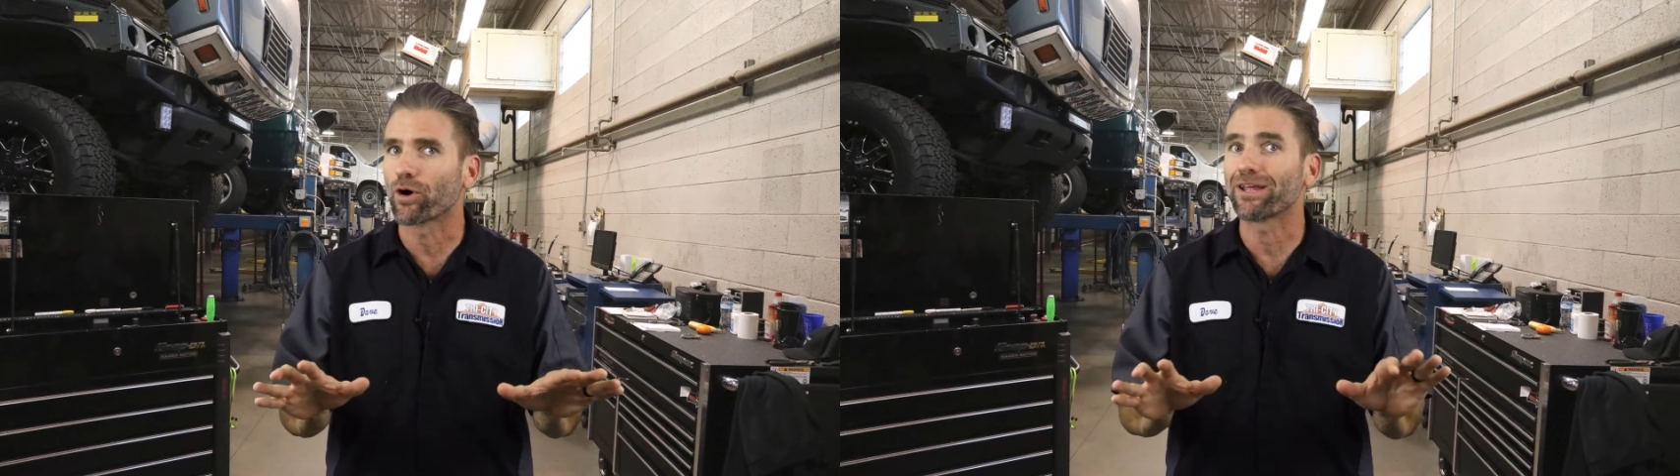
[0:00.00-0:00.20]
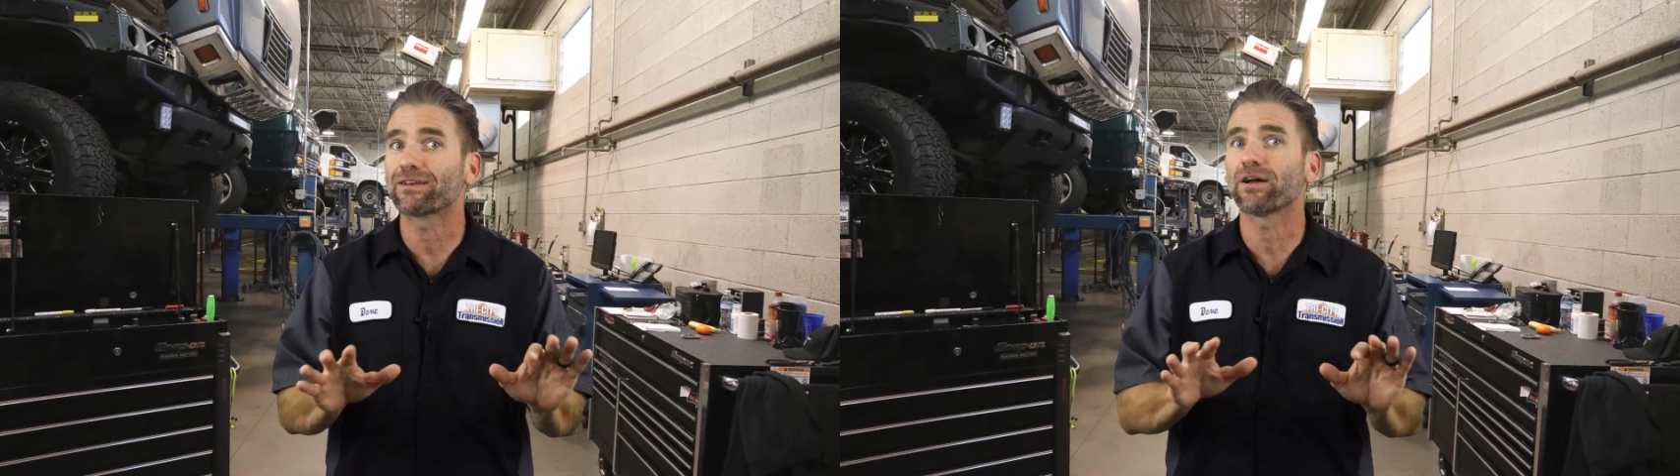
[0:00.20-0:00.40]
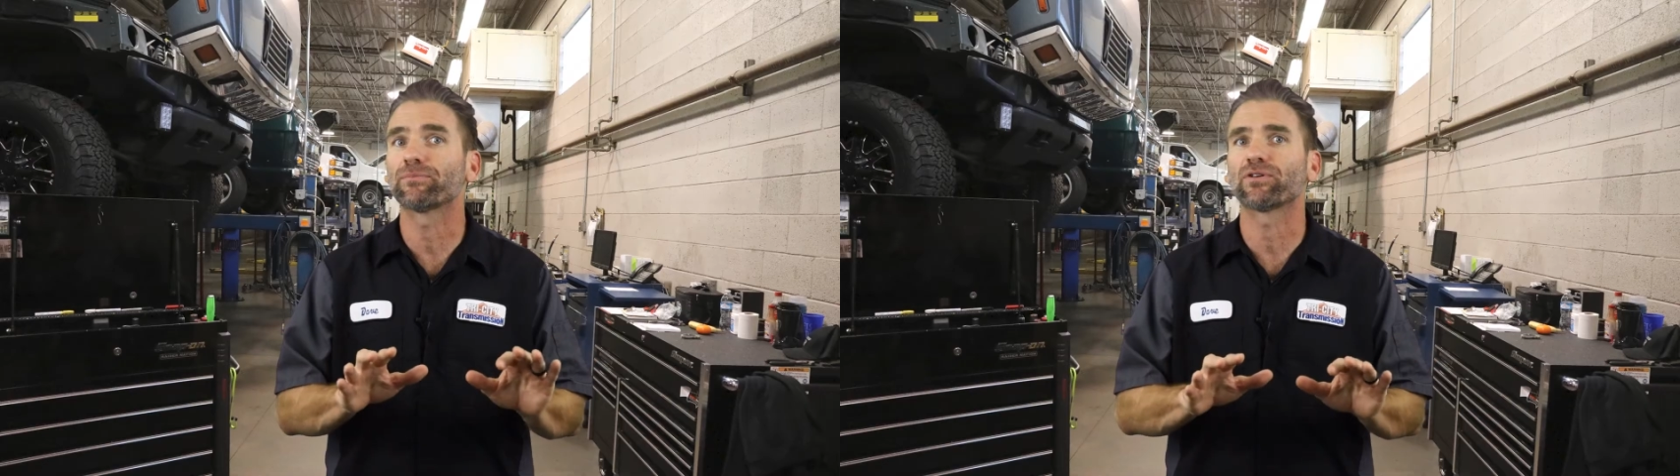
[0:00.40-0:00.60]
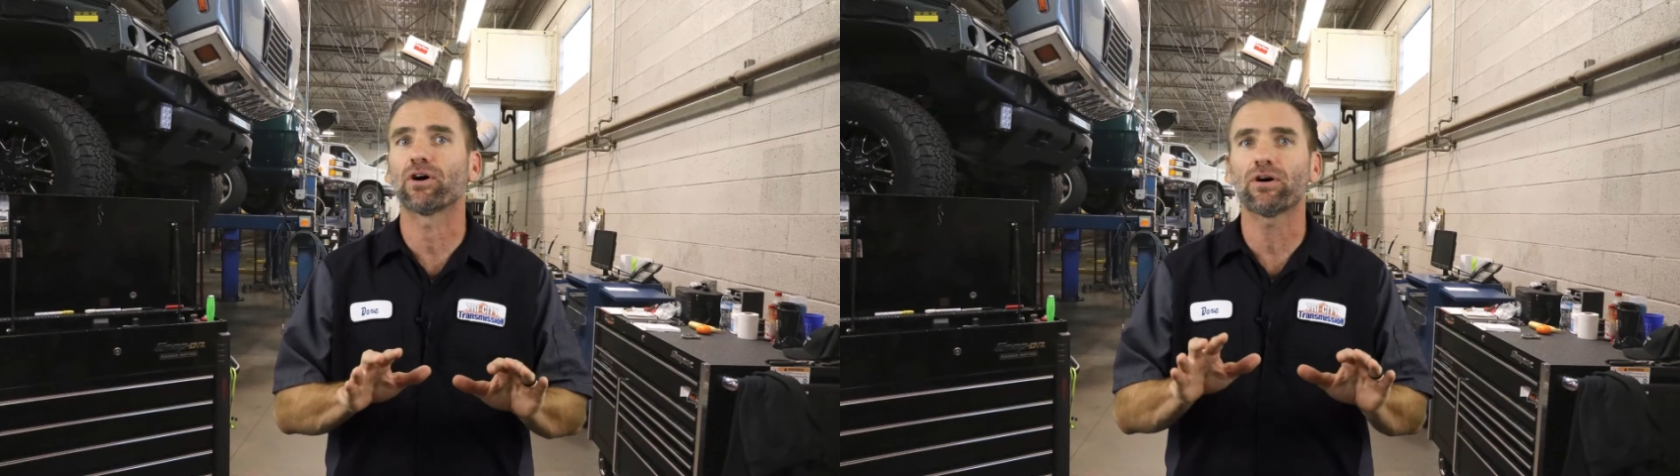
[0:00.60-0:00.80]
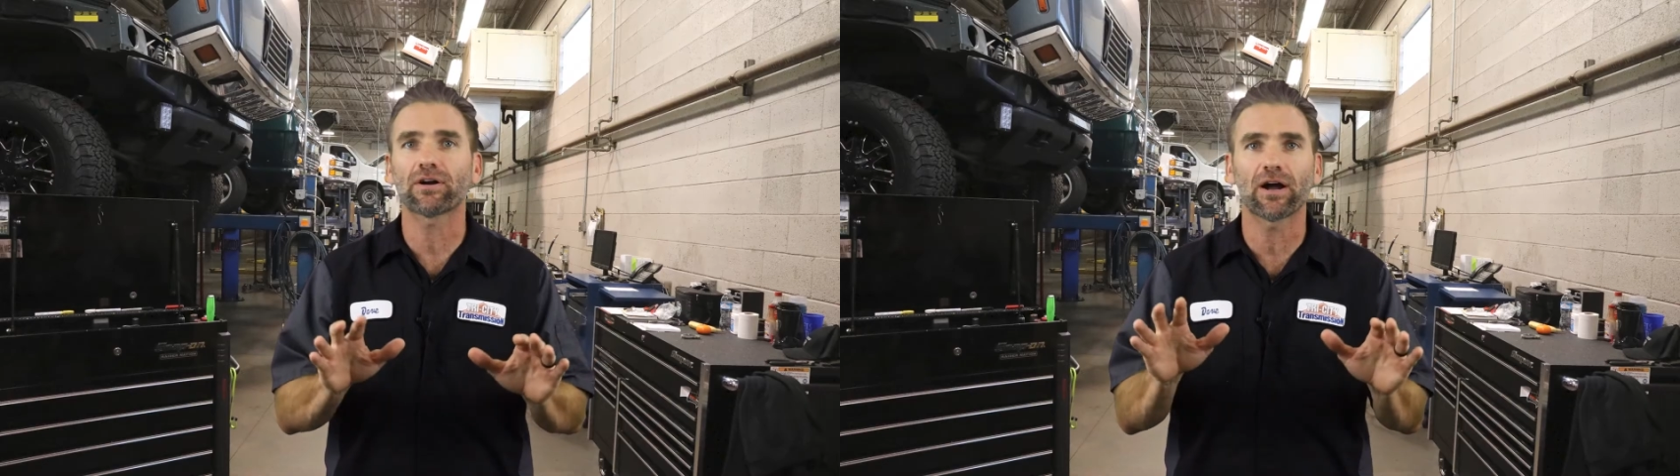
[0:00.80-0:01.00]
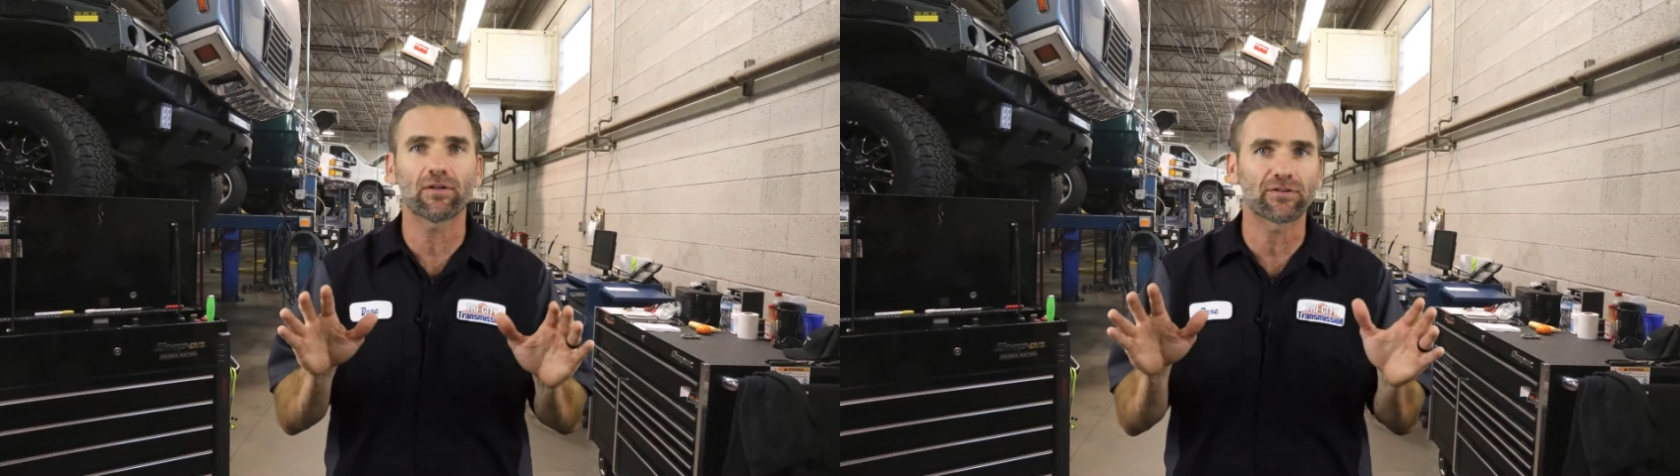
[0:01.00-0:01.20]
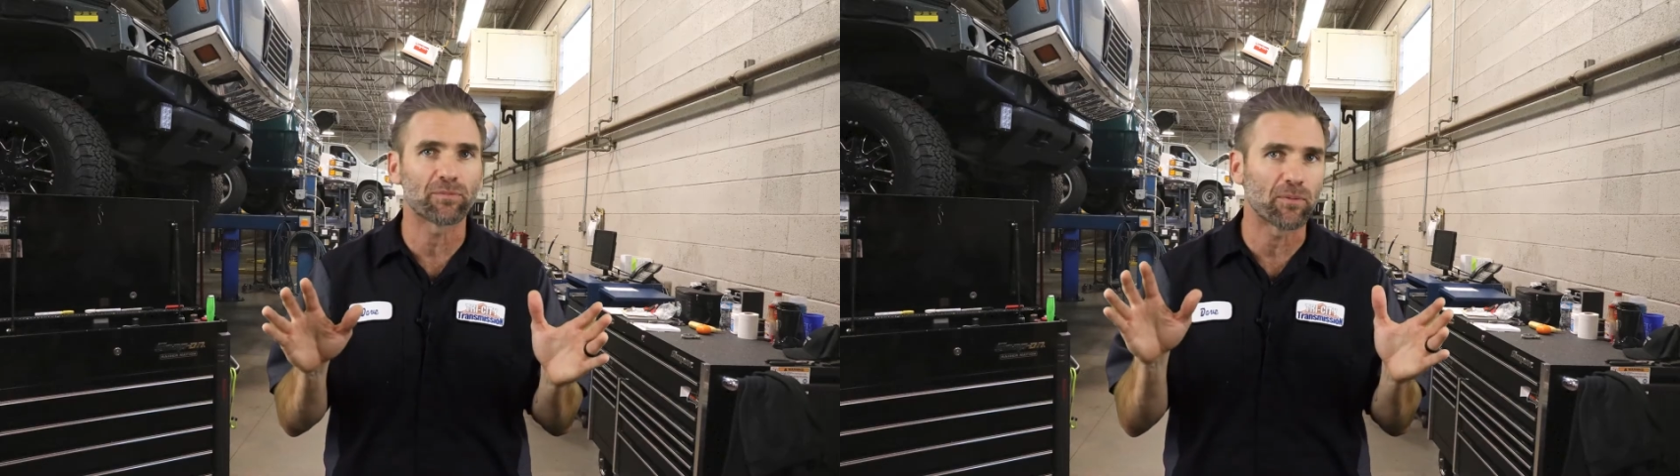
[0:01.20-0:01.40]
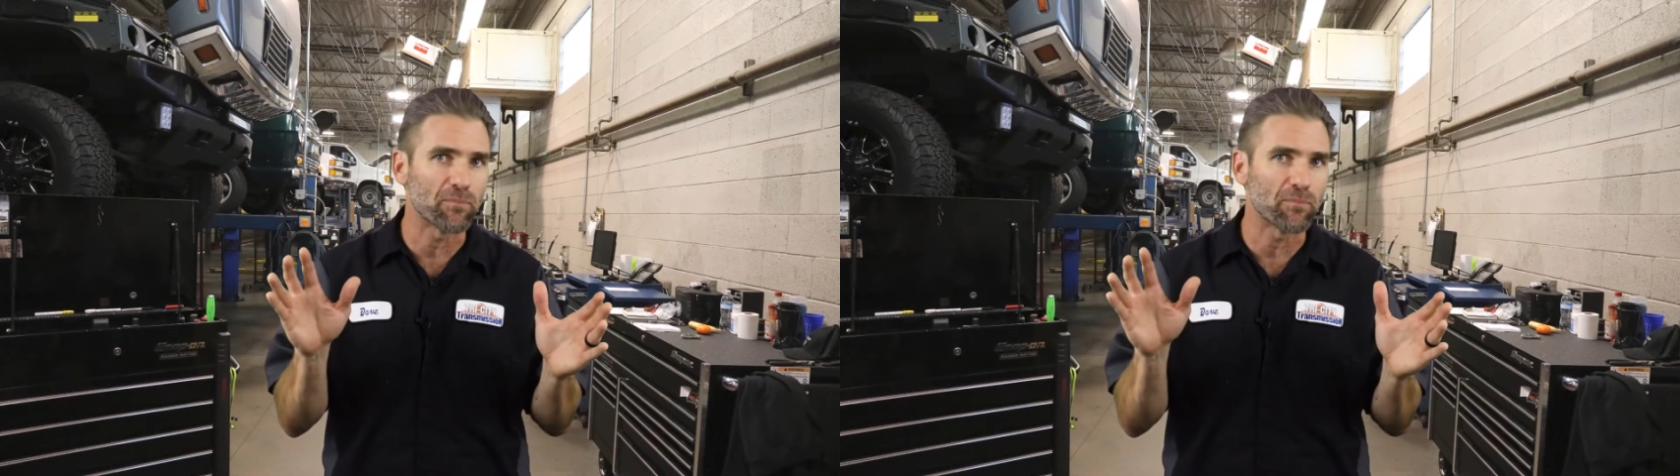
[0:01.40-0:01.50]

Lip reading: It comes in all colors but